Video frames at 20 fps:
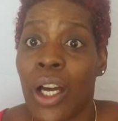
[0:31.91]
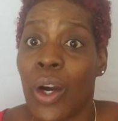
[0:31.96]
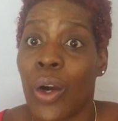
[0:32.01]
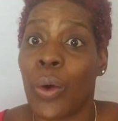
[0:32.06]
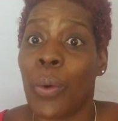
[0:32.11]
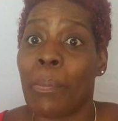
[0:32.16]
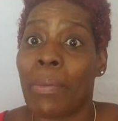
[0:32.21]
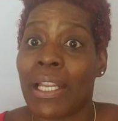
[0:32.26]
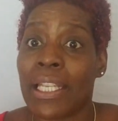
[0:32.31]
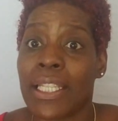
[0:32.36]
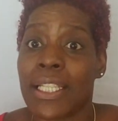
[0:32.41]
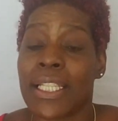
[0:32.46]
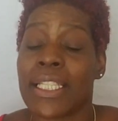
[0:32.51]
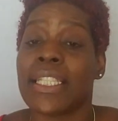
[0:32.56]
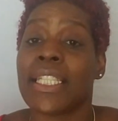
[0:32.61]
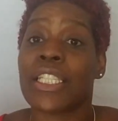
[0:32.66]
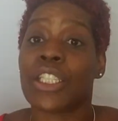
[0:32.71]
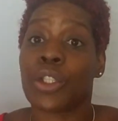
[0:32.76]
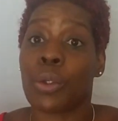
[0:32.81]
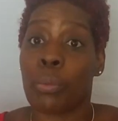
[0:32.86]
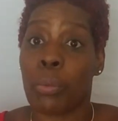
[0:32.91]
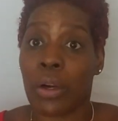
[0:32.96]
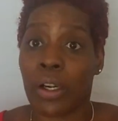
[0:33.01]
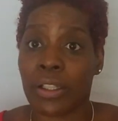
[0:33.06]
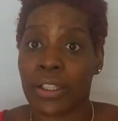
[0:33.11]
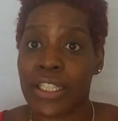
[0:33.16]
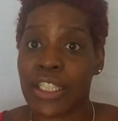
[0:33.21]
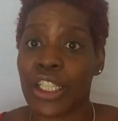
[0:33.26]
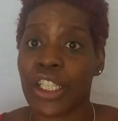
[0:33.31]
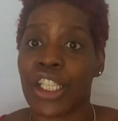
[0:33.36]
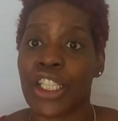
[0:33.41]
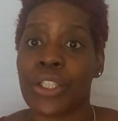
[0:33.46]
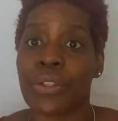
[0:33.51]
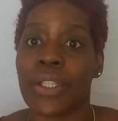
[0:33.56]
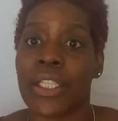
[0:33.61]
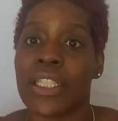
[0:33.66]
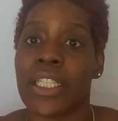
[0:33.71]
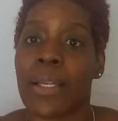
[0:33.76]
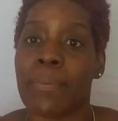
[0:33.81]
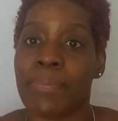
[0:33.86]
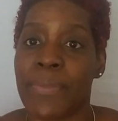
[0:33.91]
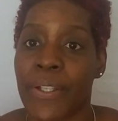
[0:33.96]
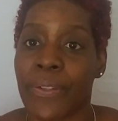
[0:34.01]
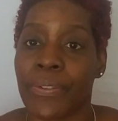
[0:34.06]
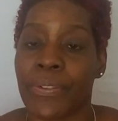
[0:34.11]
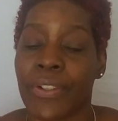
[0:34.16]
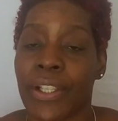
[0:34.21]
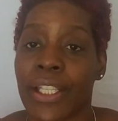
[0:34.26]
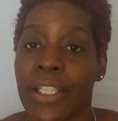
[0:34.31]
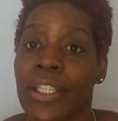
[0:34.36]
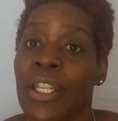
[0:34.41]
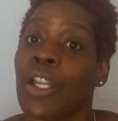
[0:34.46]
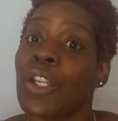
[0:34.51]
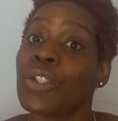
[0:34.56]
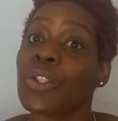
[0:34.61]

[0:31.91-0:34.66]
oh my goodness, the world is going to treat them different.